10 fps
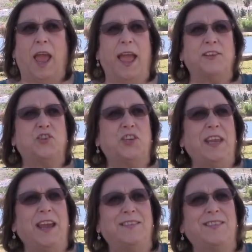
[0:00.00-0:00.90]
And
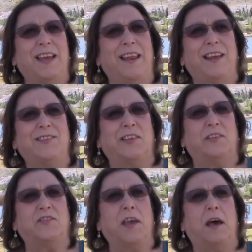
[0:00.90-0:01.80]
she has that
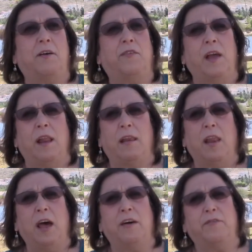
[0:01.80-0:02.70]
essence of
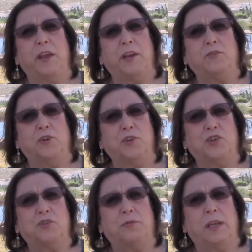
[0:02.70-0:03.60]
love and
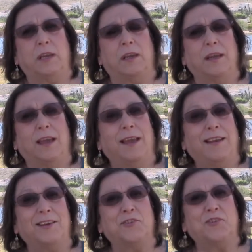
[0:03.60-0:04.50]
nurturing
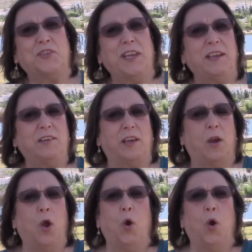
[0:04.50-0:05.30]
and understanding,